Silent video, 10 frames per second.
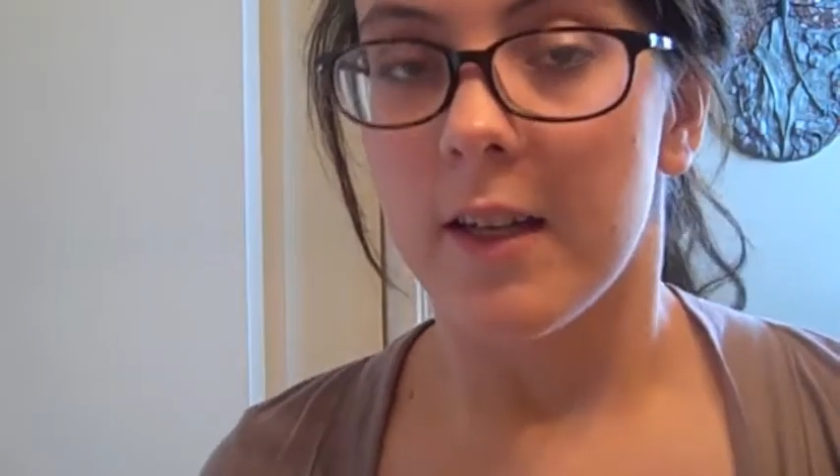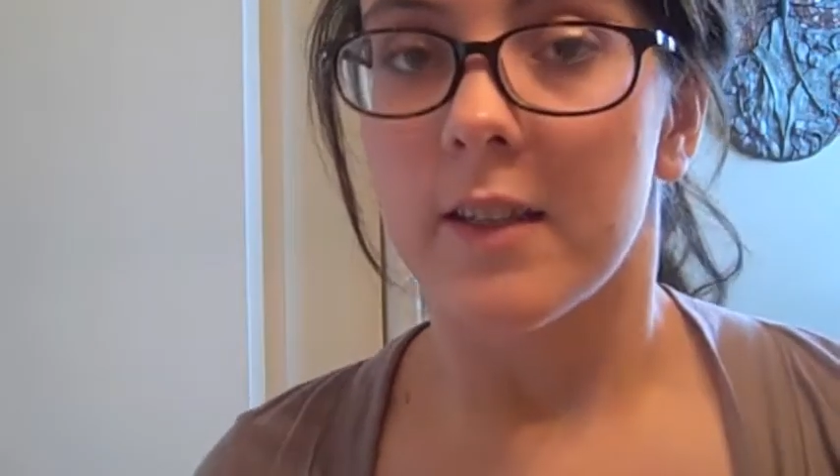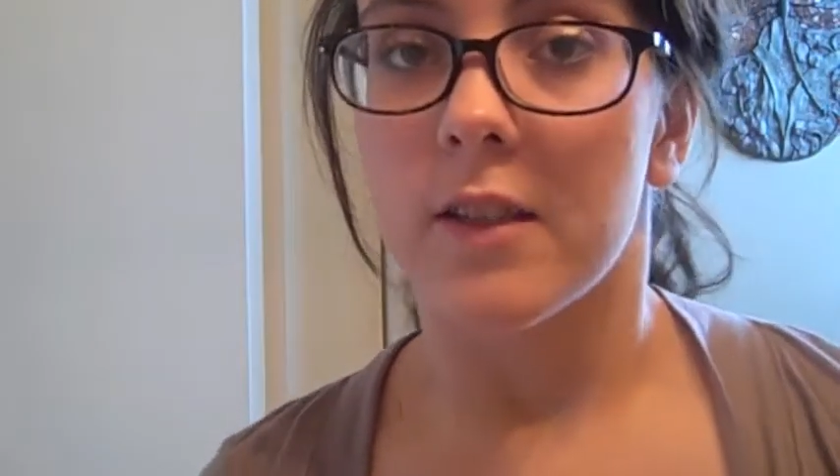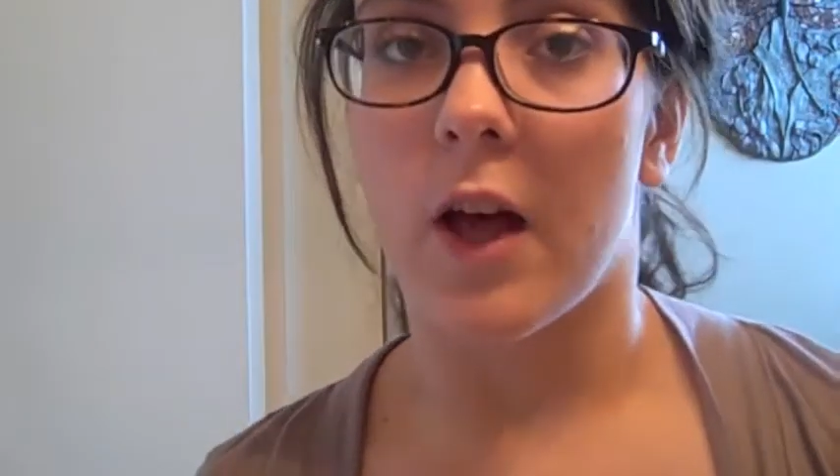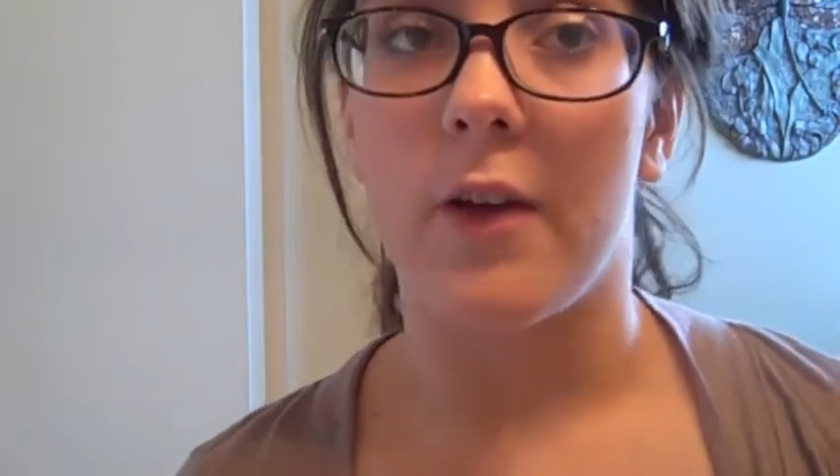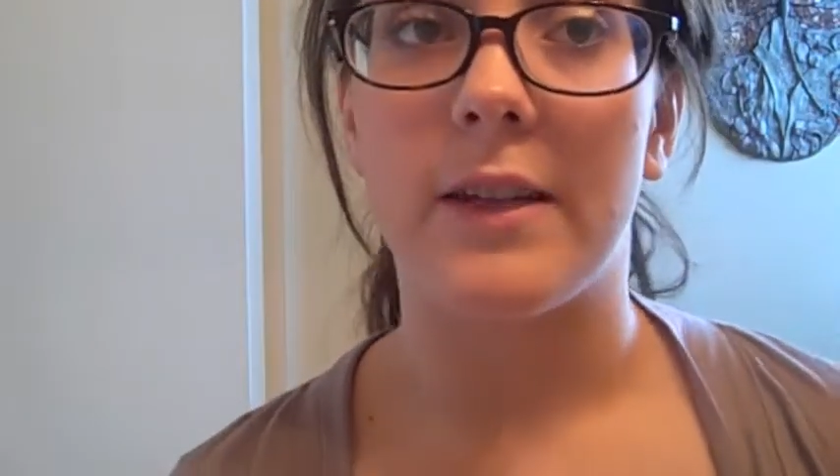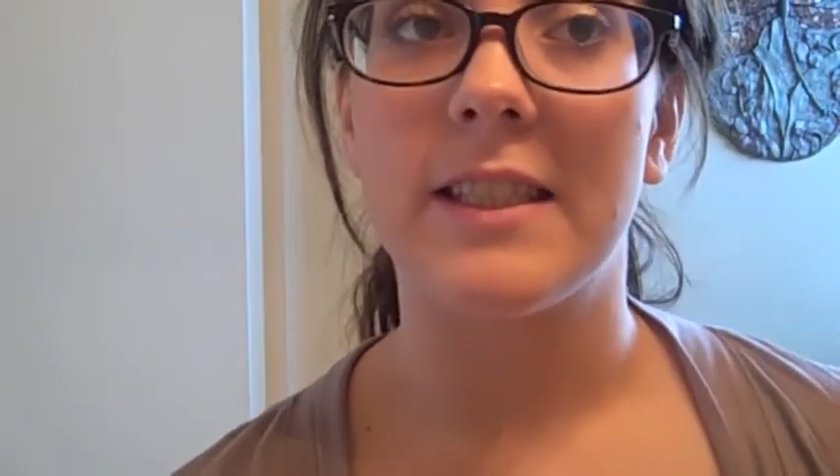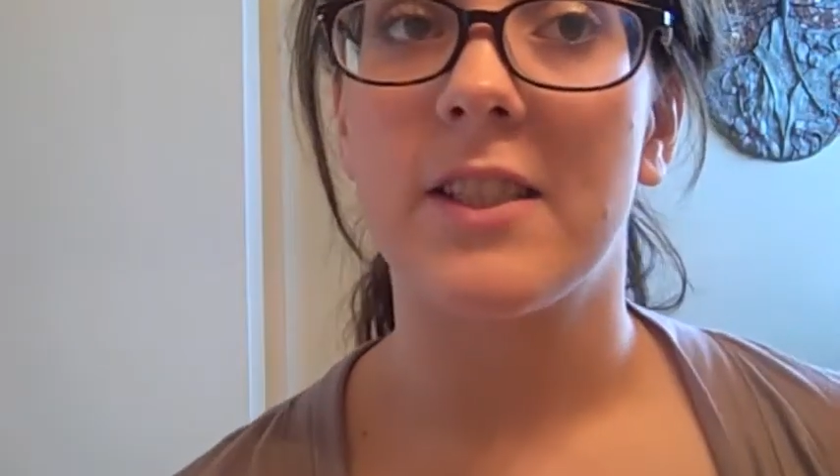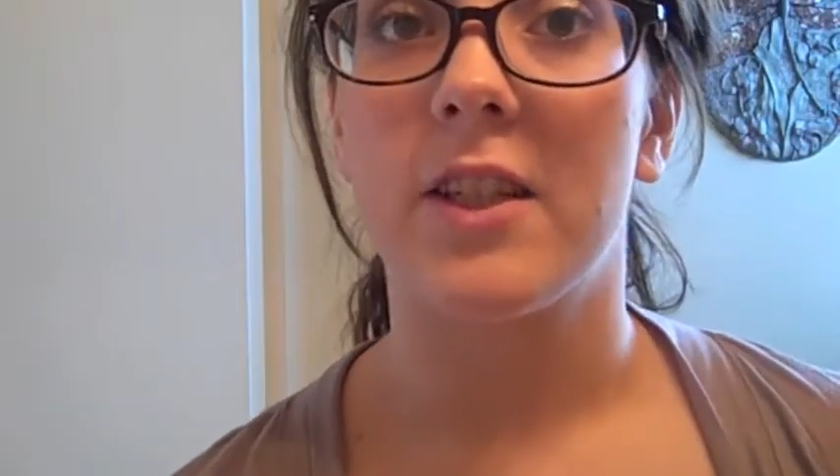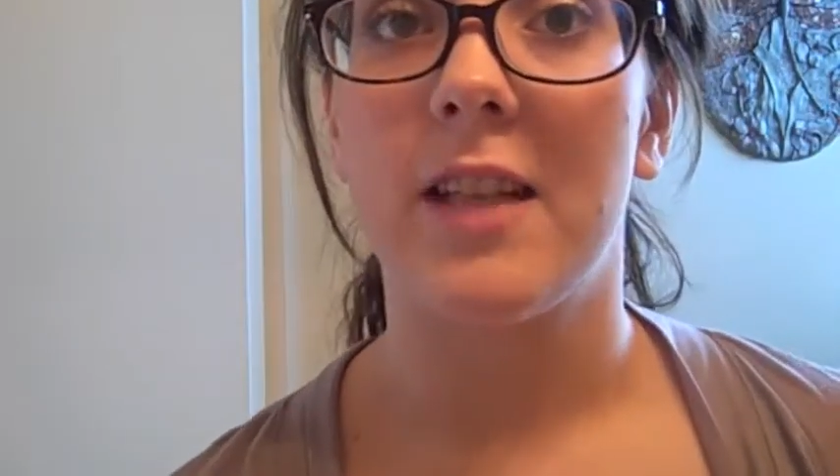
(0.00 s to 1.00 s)
So
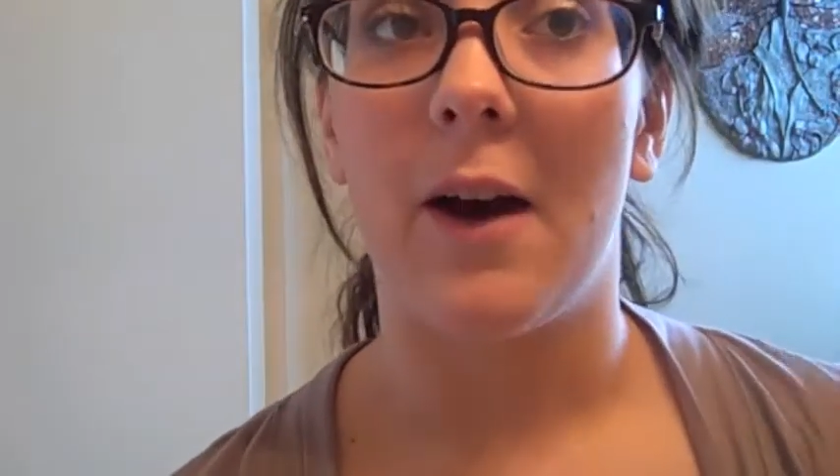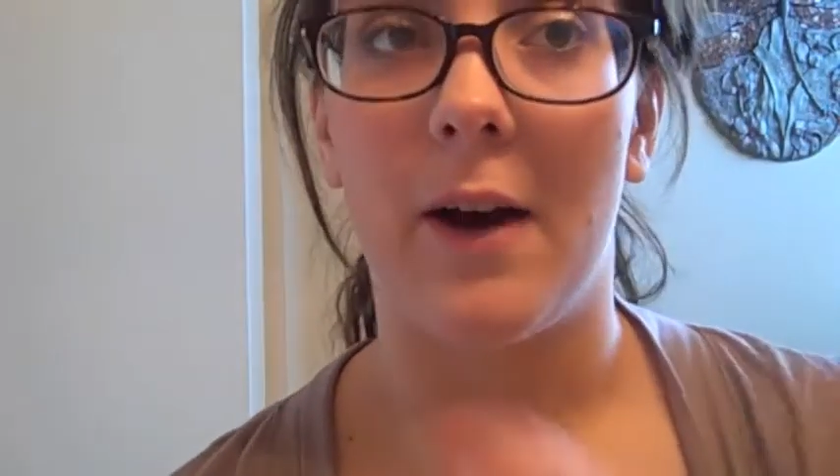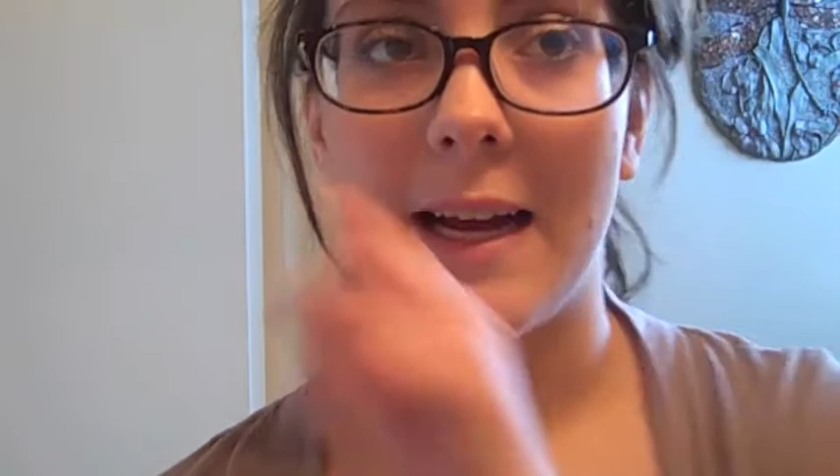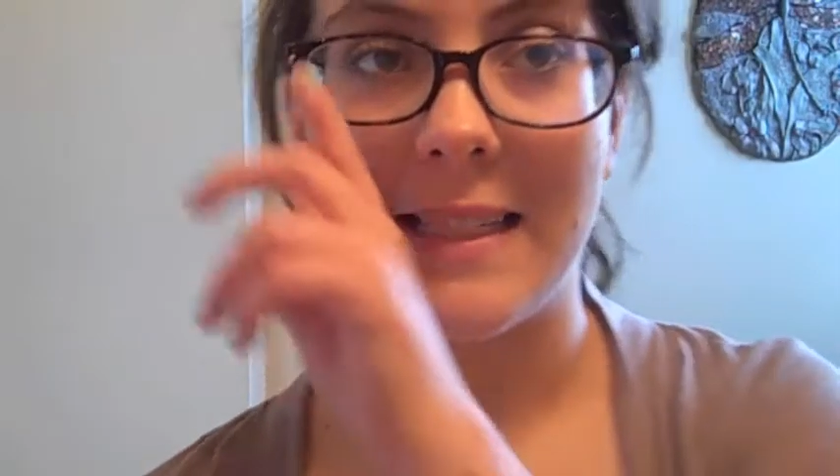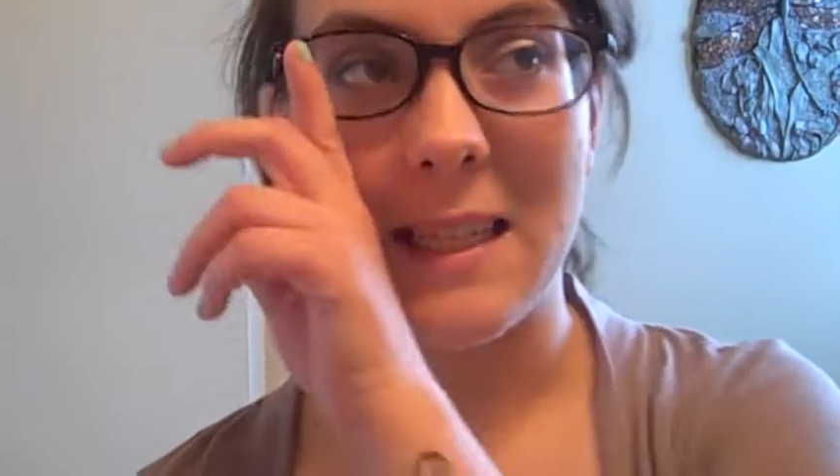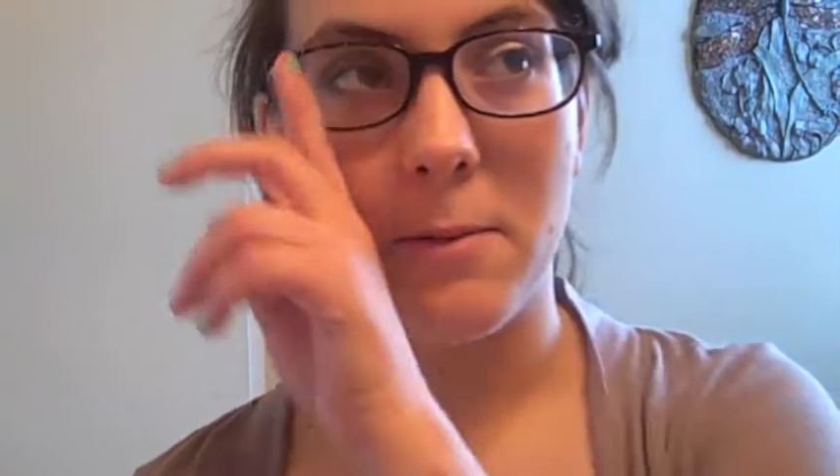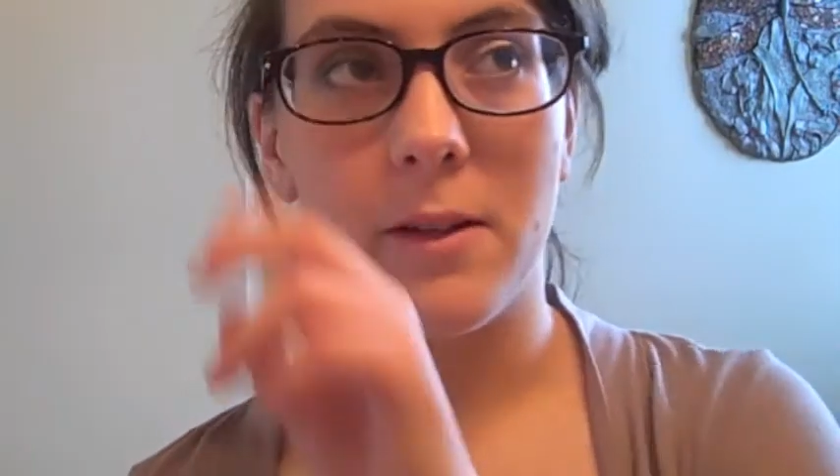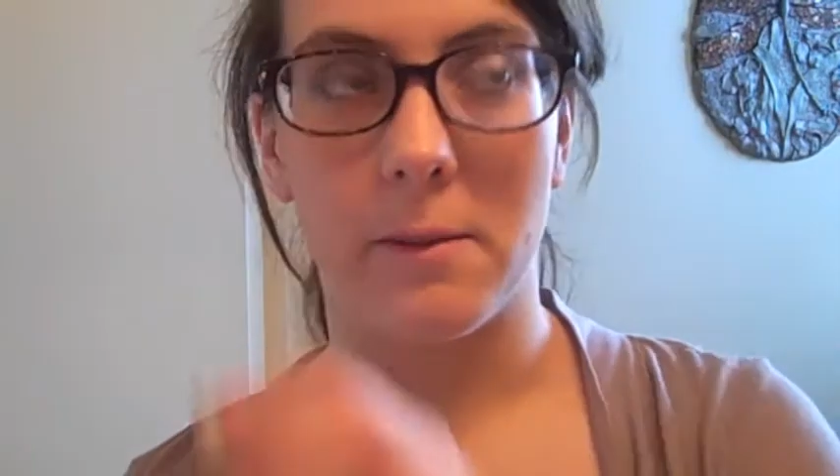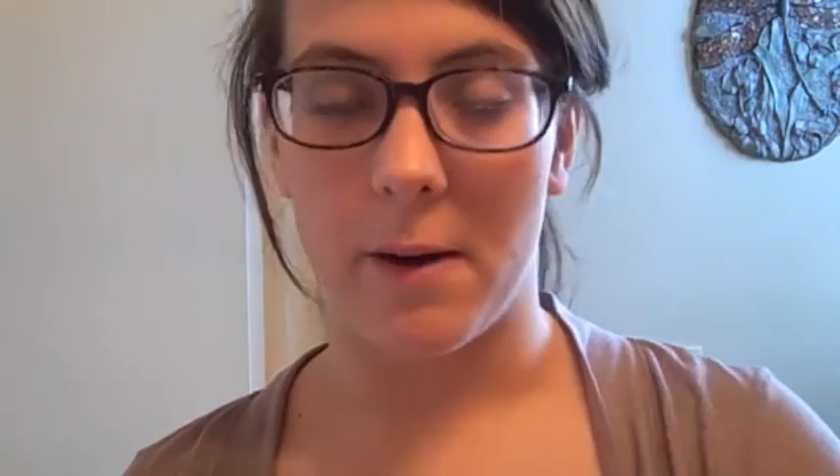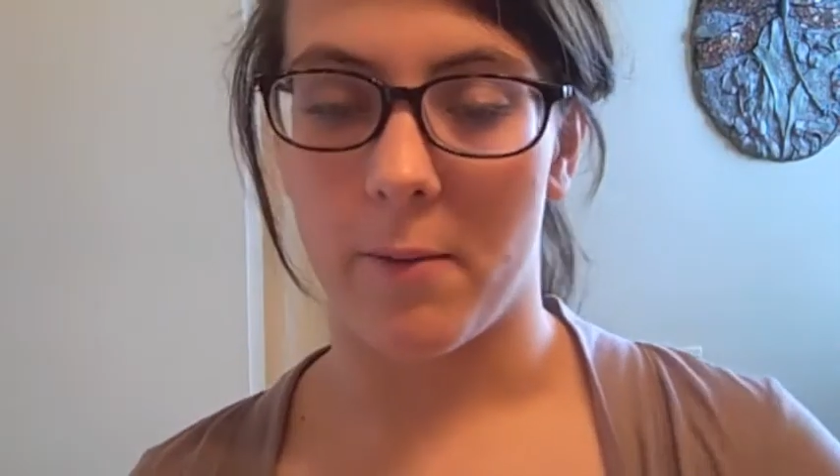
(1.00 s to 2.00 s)
this is just how I deep
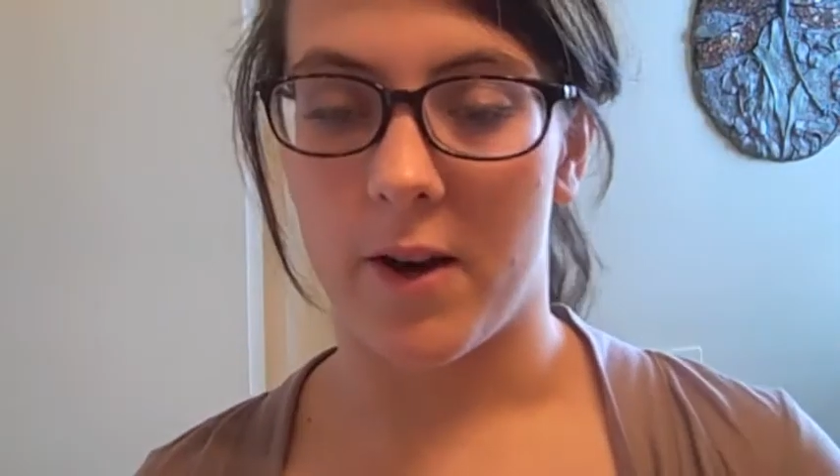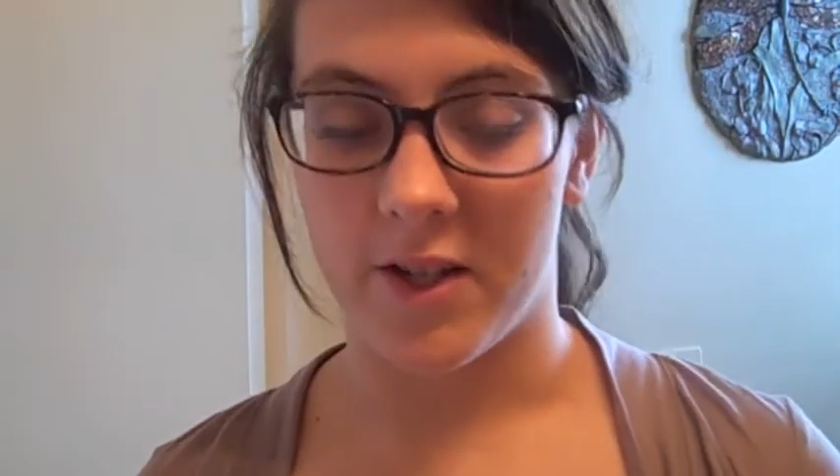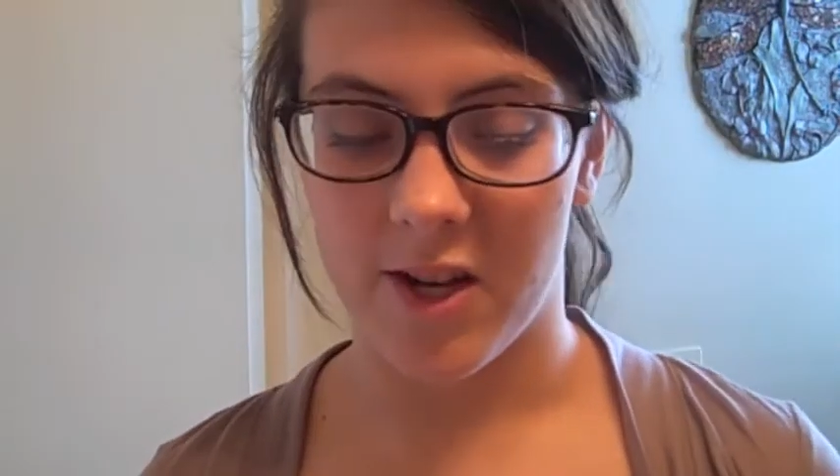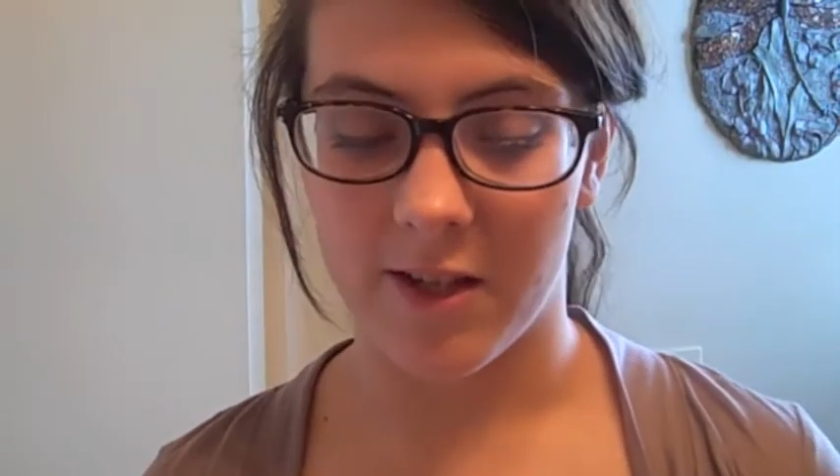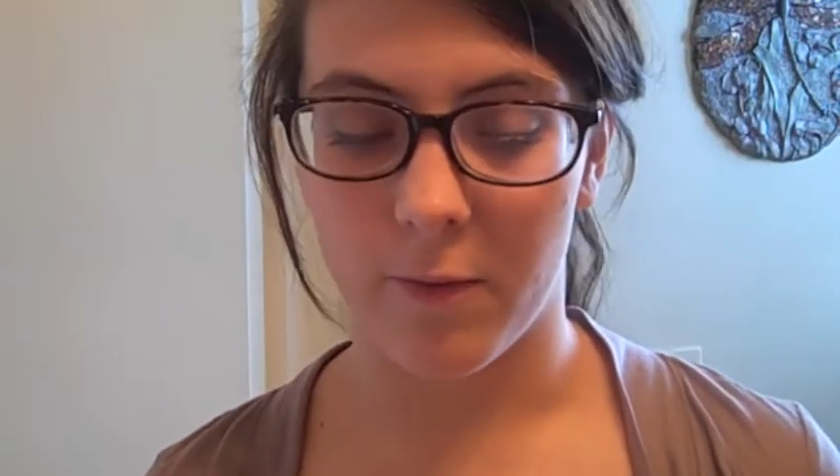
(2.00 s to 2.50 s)
clean my brushes.